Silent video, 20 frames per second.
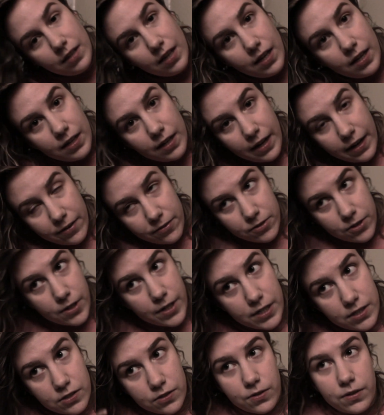then after
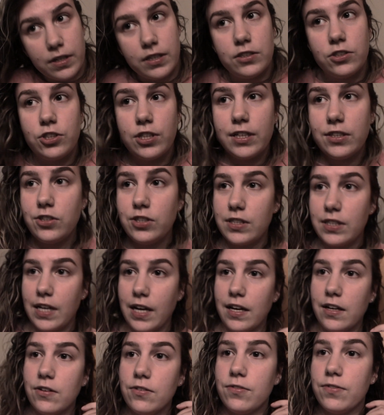I scrunch, I just
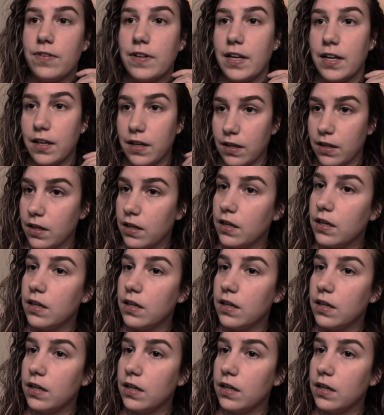kind of like